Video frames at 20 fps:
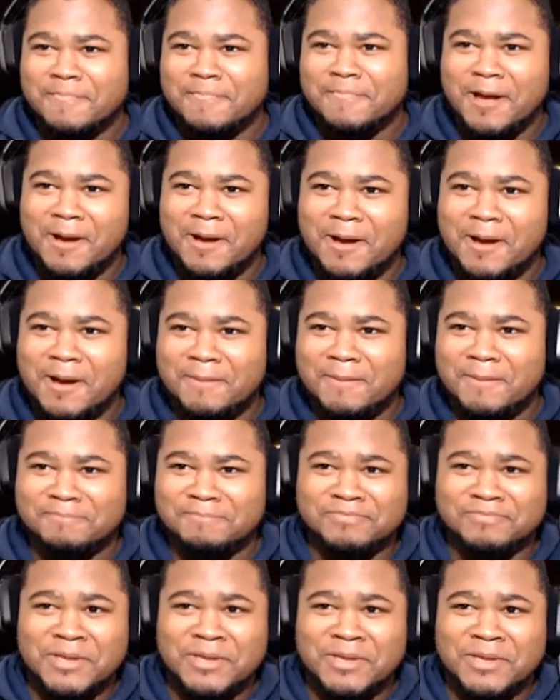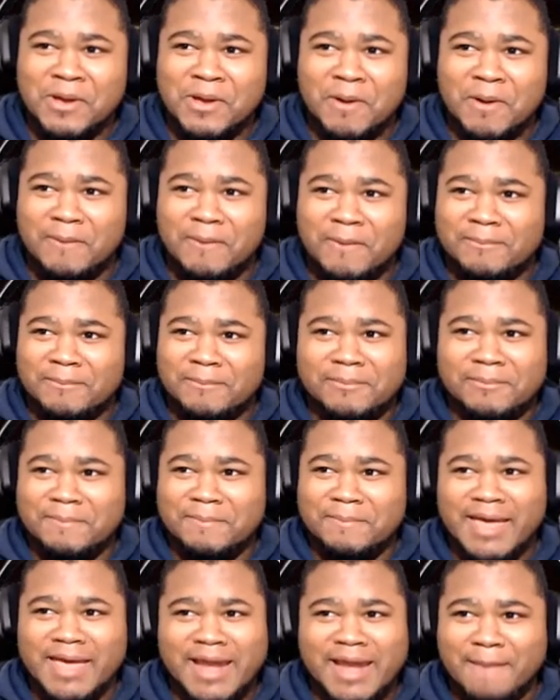Um,
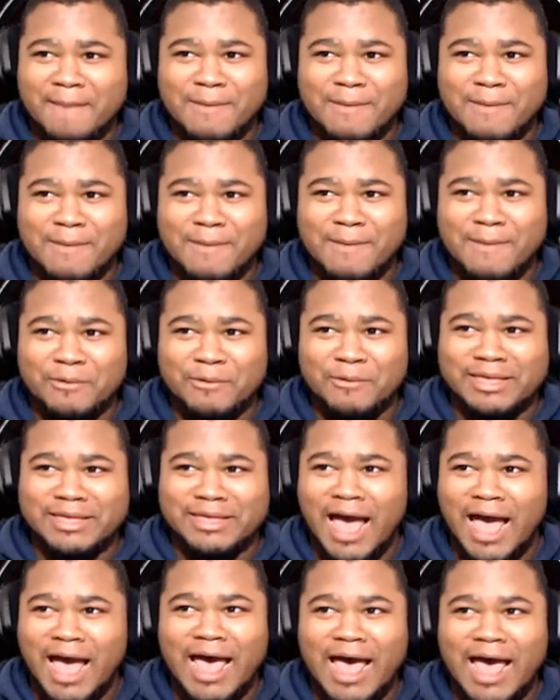man, that monkey, I,